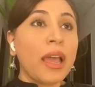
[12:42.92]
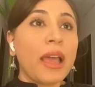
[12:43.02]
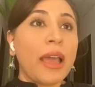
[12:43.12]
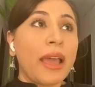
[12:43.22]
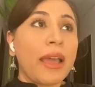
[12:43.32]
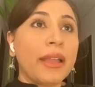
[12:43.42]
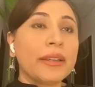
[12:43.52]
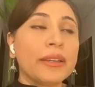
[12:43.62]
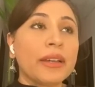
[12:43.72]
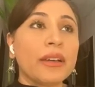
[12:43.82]
And
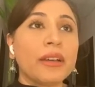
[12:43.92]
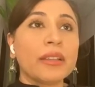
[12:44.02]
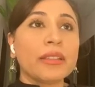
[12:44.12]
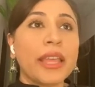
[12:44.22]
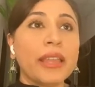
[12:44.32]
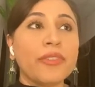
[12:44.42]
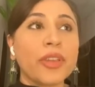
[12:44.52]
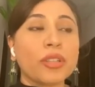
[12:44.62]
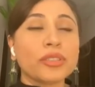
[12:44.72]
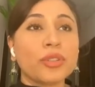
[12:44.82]
then
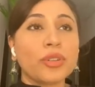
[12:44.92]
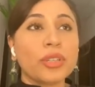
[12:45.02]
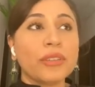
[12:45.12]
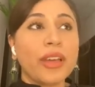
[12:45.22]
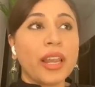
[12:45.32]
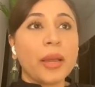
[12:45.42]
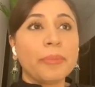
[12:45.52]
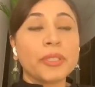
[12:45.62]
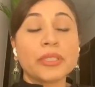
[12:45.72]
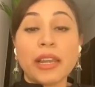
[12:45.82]
we also
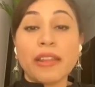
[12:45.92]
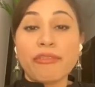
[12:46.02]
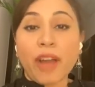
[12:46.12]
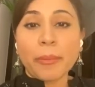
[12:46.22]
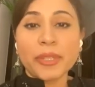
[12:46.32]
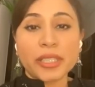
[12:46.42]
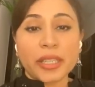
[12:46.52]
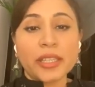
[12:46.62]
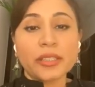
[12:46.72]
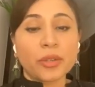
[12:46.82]
developed
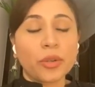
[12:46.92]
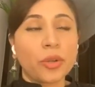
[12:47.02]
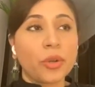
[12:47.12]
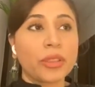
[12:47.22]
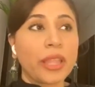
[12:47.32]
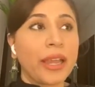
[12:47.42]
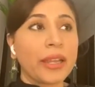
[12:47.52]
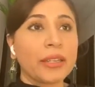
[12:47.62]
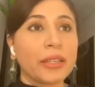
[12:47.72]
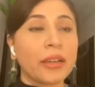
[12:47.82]
telepharmacy so
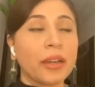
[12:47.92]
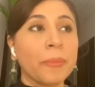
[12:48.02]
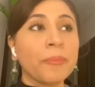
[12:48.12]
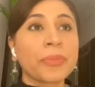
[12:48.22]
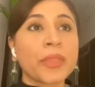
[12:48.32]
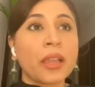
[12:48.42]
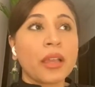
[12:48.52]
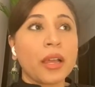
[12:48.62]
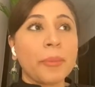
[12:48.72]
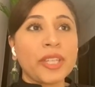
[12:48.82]
that
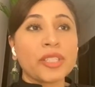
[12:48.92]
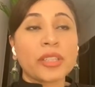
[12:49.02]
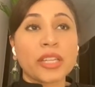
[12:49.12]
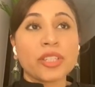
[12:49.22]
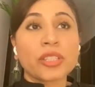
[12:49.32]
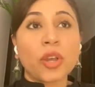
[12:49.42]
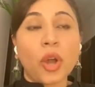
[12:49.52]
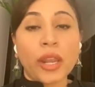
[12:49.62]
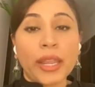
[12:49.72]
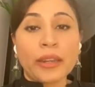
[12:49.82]
a patient can just call
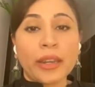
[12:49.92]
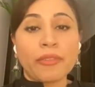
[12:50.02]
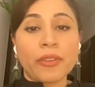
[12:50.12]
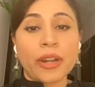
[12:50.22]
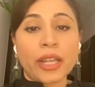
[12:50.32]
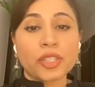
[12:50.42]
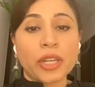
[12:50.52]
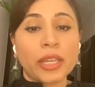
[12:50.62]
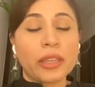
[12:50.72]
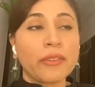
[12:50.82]
in, and we were
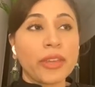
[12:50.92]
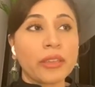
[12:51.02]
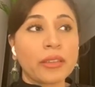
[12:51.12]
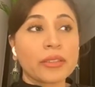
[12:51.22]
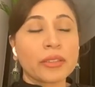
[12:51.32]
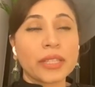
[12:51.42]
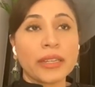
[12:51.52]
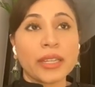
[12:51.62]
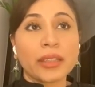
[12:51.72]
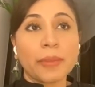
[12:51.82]
actually
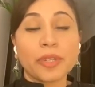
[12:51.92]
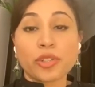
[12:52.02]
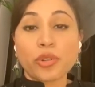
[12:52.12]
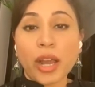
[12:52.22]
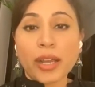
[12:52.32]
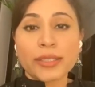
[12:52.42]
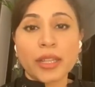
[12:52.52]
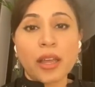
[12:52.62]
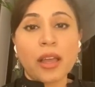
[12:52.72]
sending them the drugs